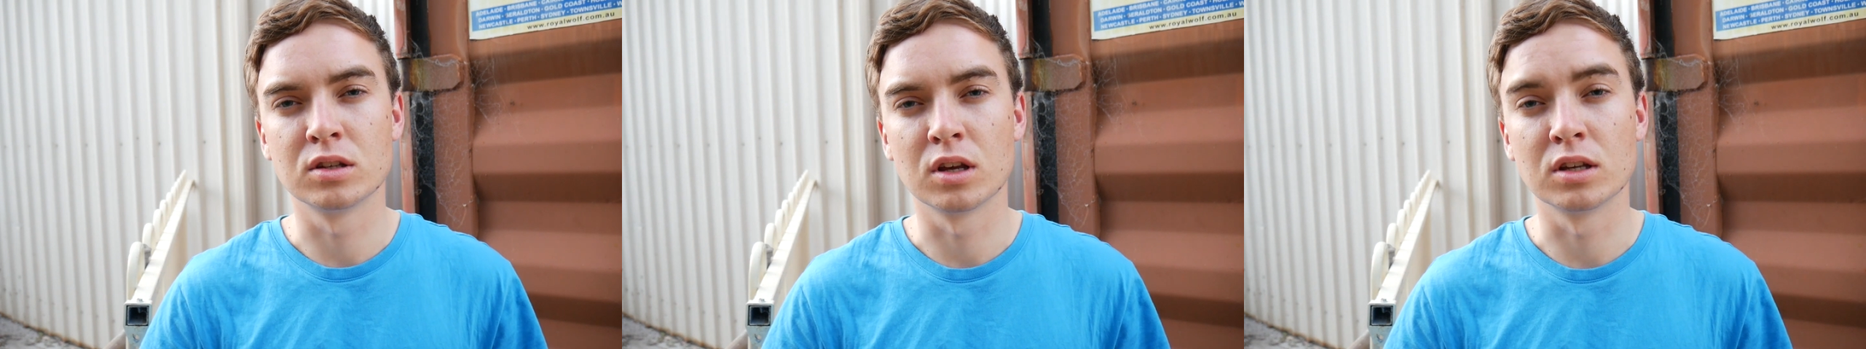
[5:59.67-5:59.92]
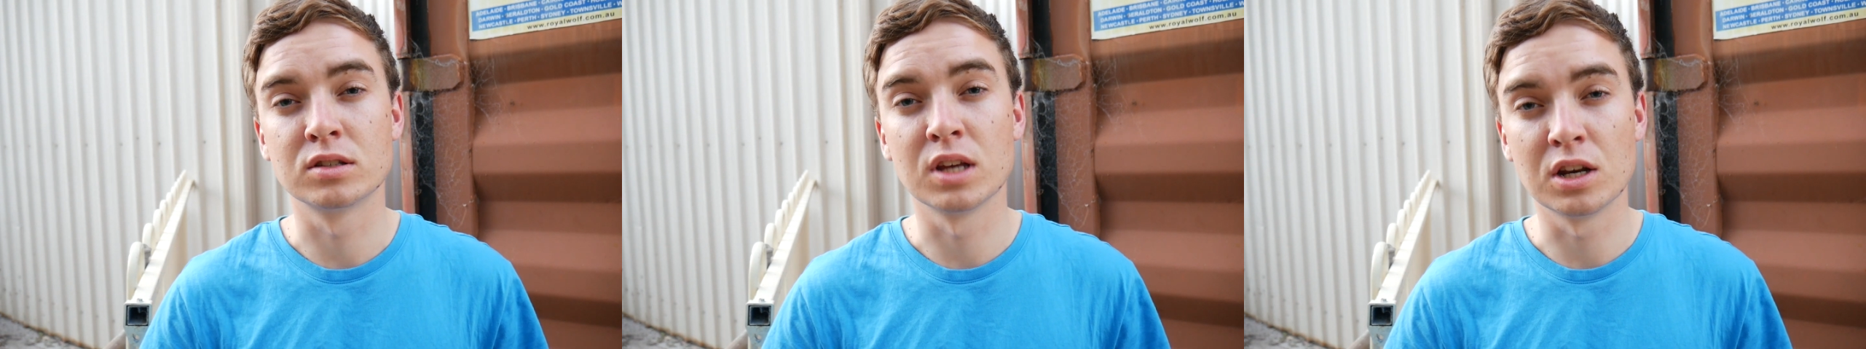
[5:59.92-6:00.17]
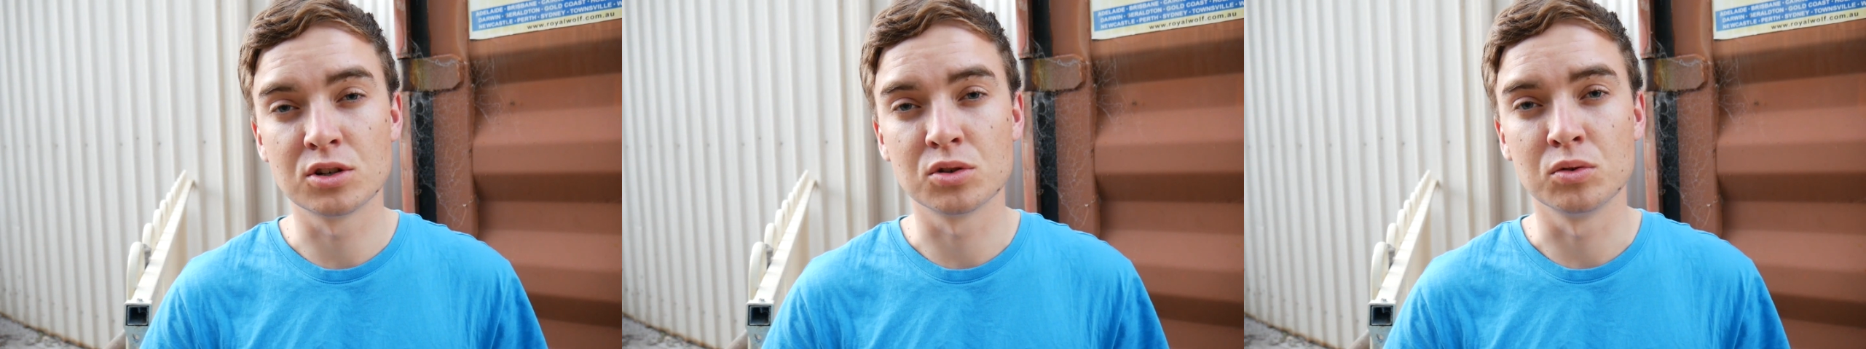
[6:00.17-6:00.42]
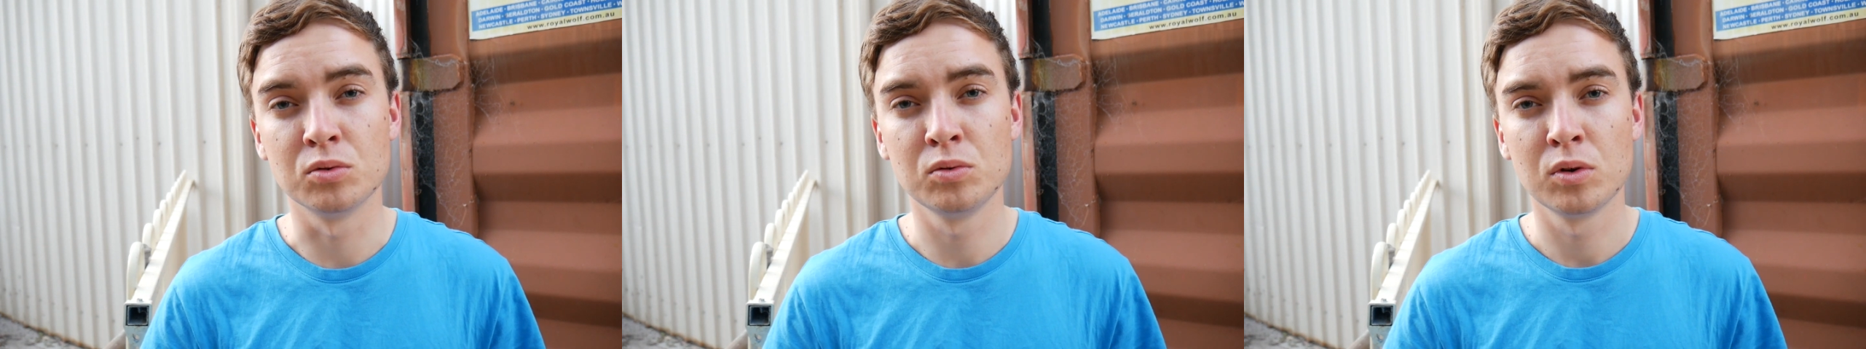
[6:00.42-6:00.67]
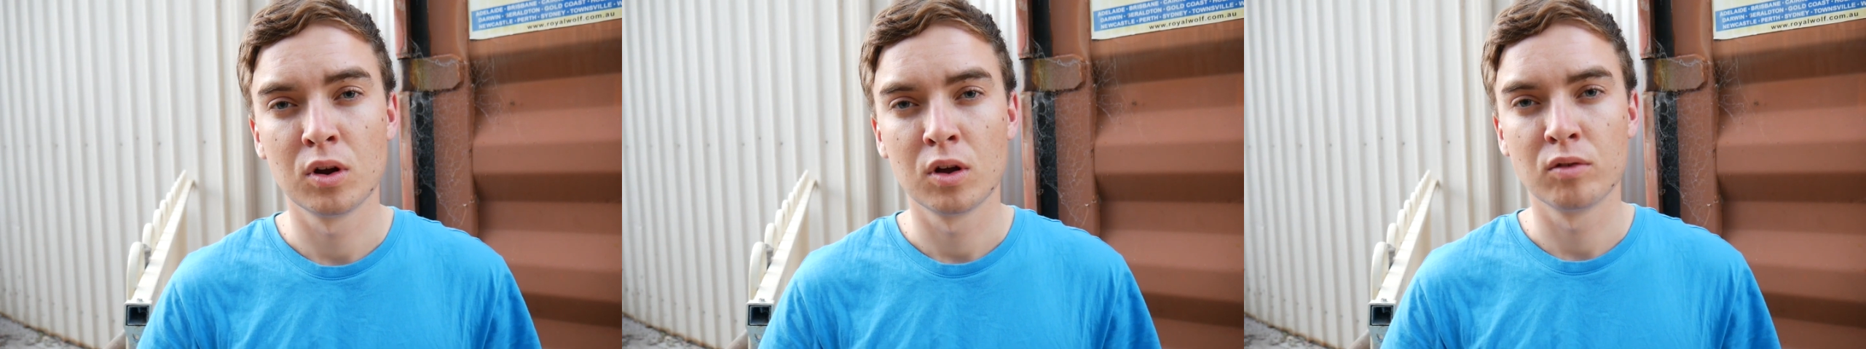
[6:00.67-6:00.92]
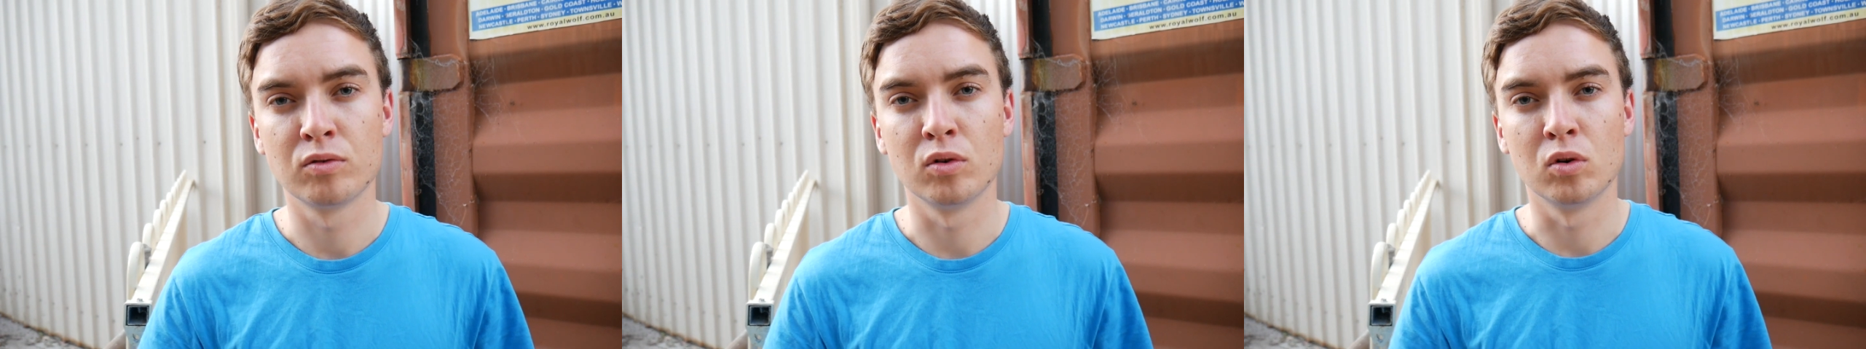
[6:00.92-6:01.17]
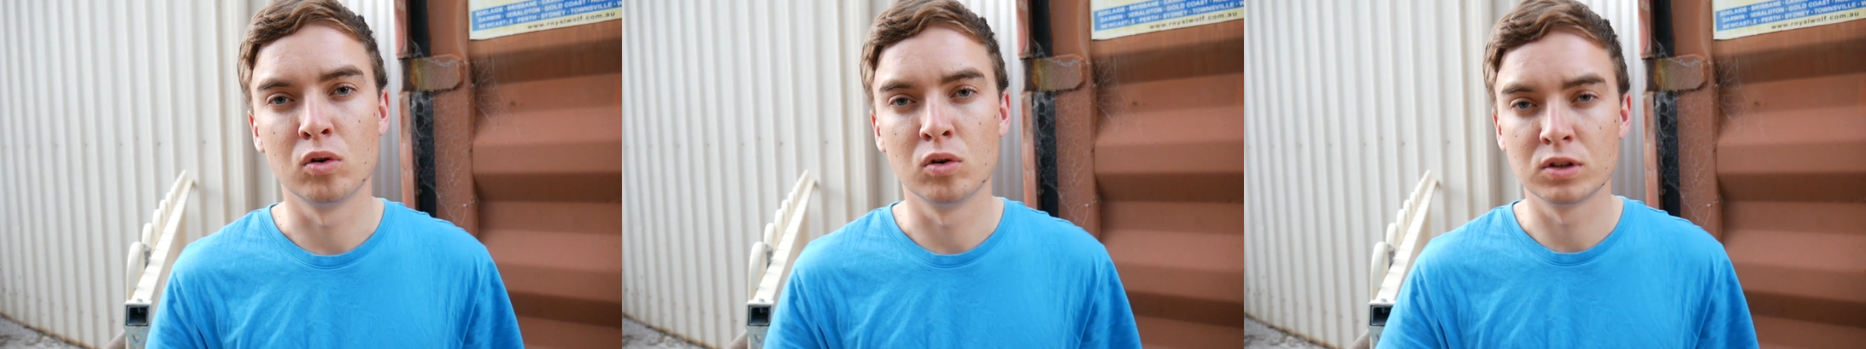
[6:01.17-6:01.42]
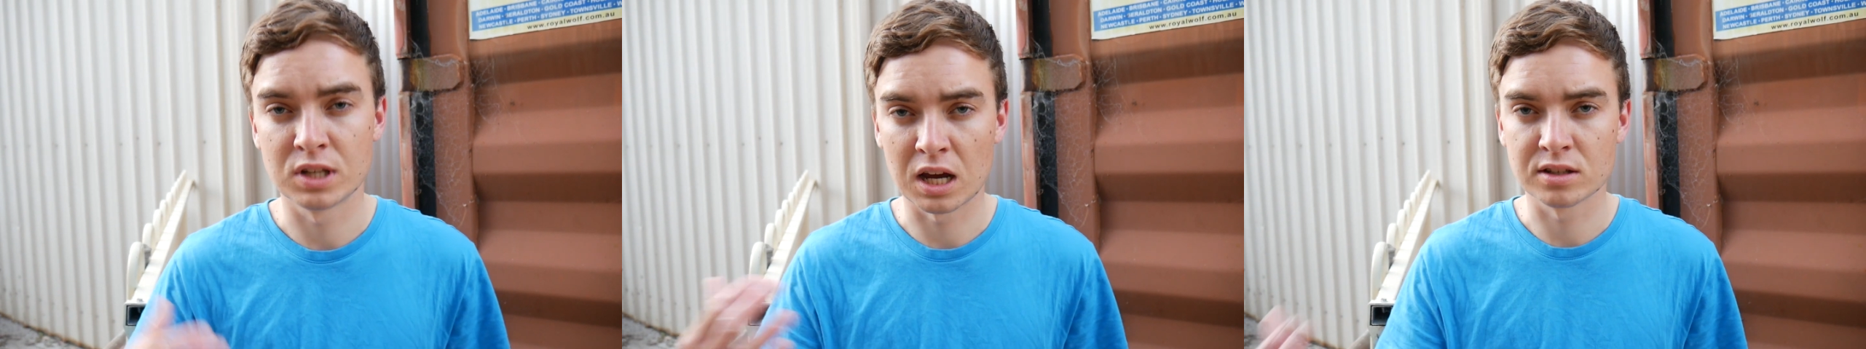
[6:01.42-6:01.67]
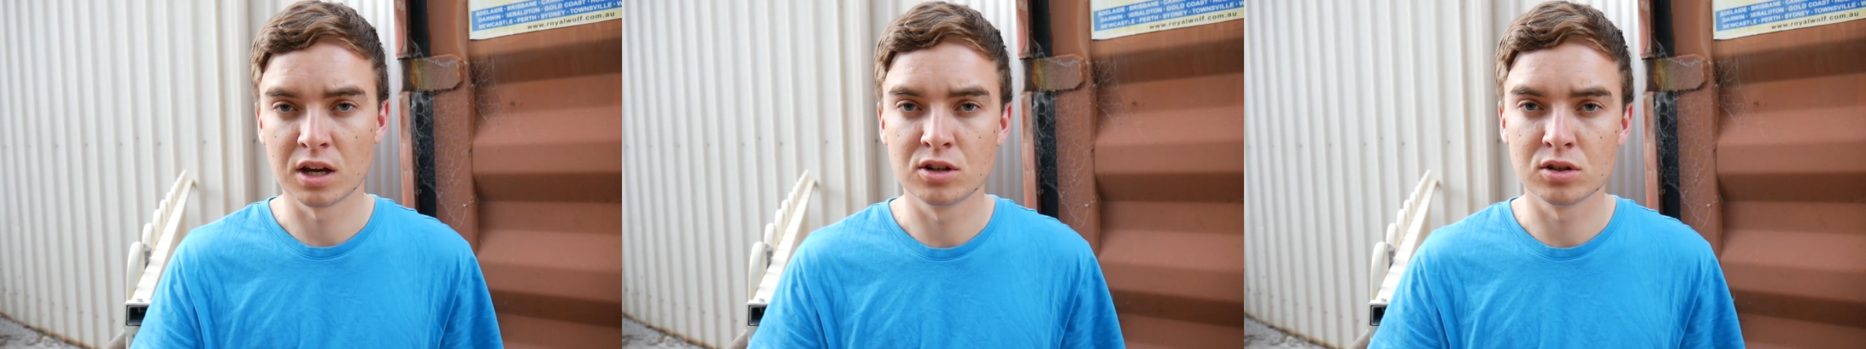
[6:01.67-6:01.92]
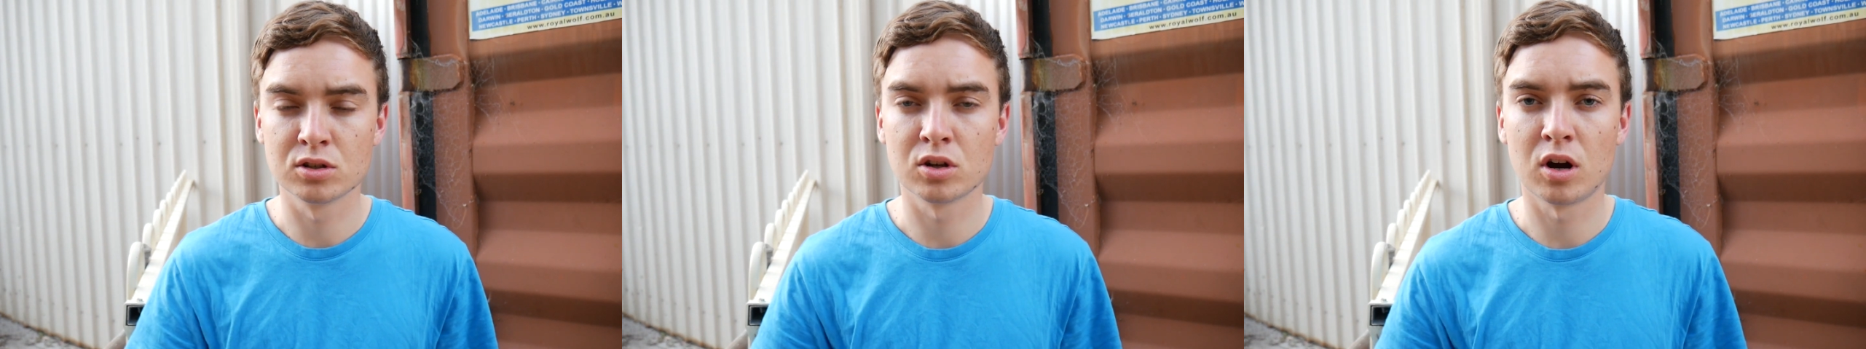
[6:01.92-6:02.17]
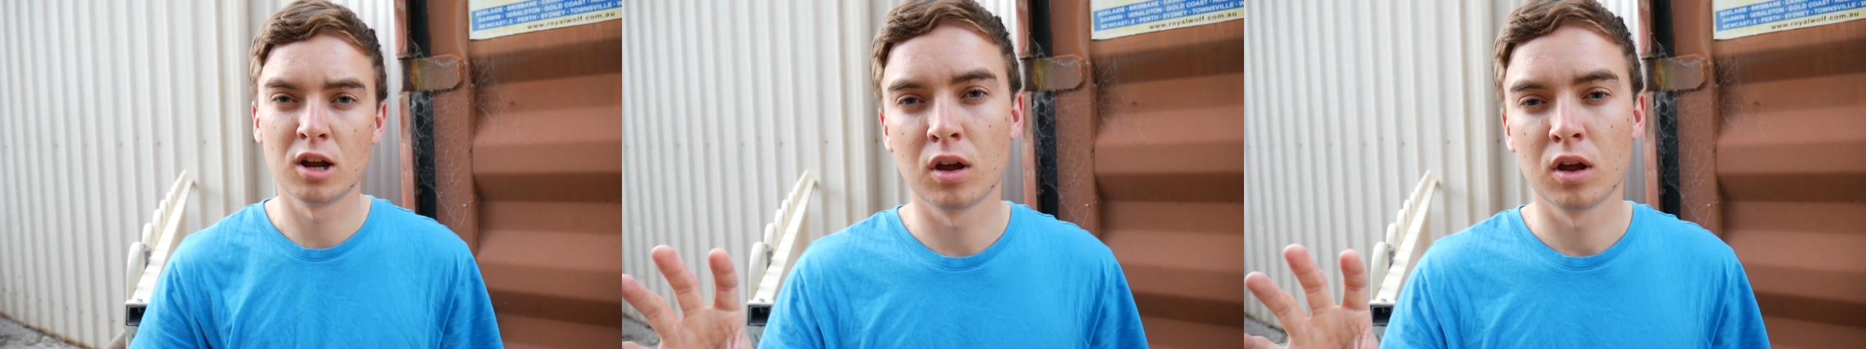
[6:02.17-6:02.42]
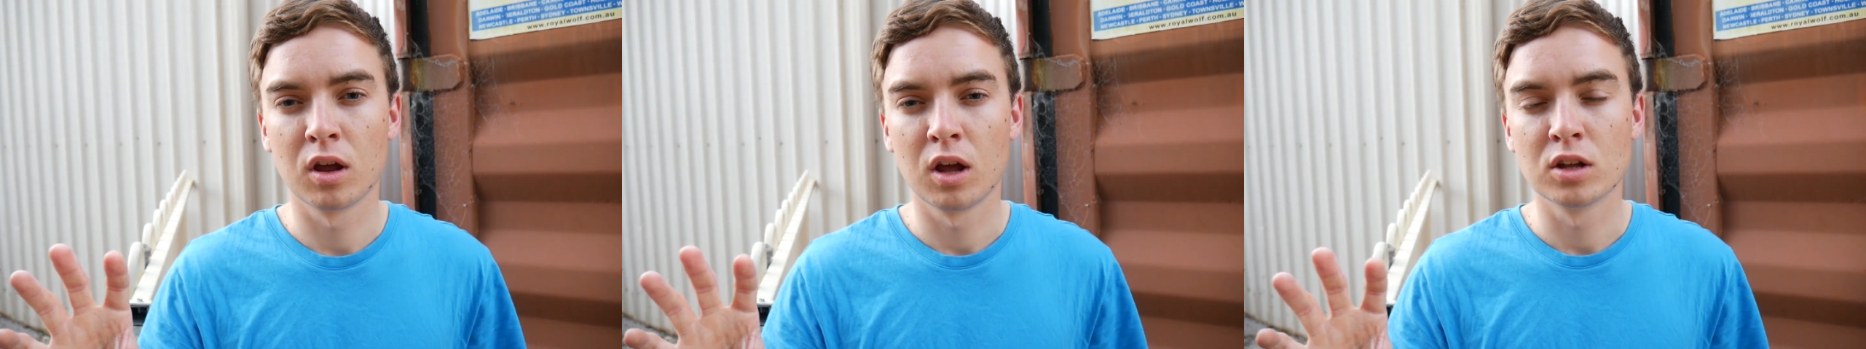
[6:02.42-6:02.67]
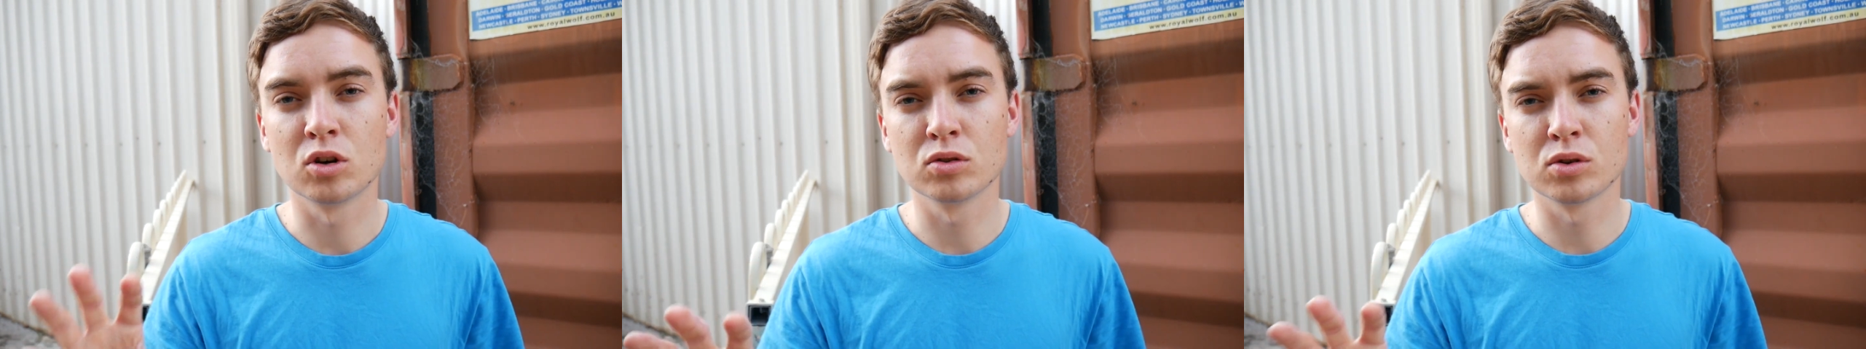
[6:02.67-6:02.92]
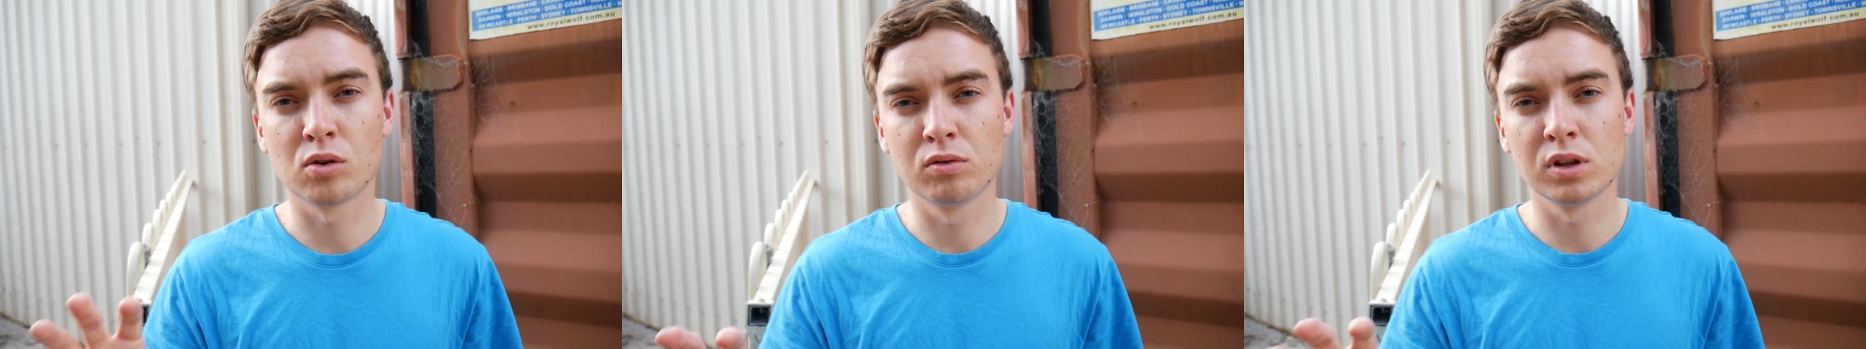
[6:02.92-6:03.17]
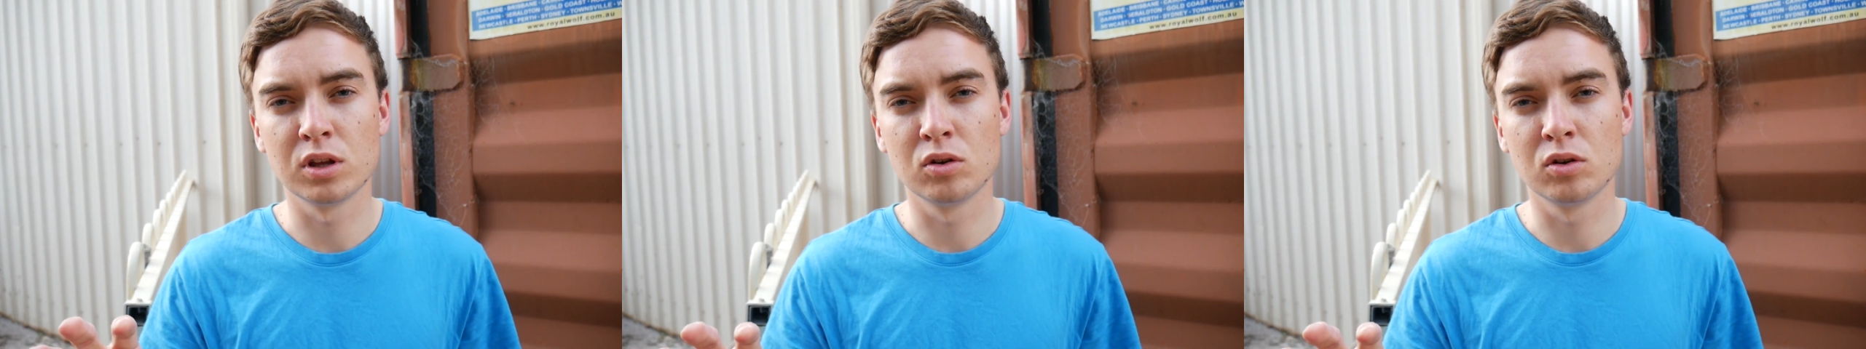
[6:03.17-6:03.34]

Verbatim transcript: essential for taxation time. It's also a really